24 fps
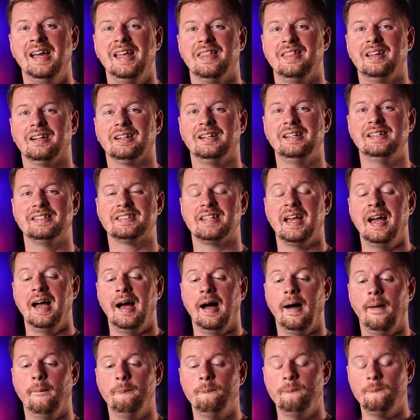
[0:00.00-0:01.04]
There is
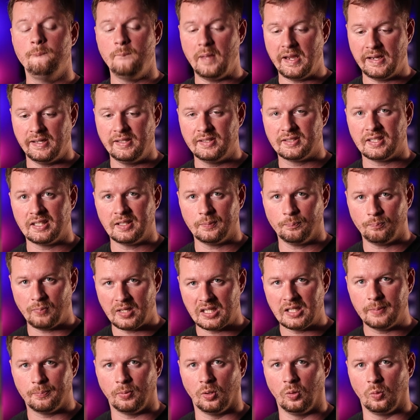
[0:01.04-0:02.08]
amazing
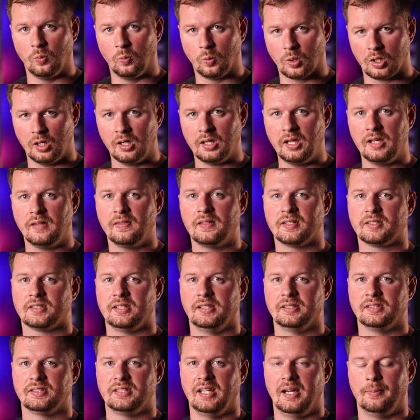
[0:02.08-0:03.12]
people working the
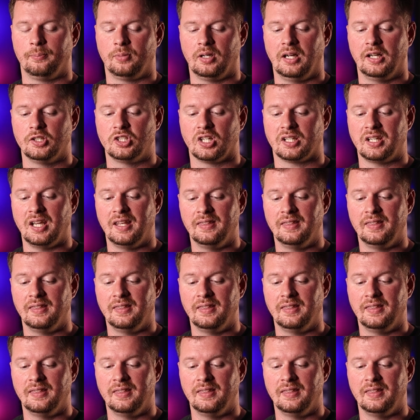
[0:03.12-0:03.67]
Sunset project,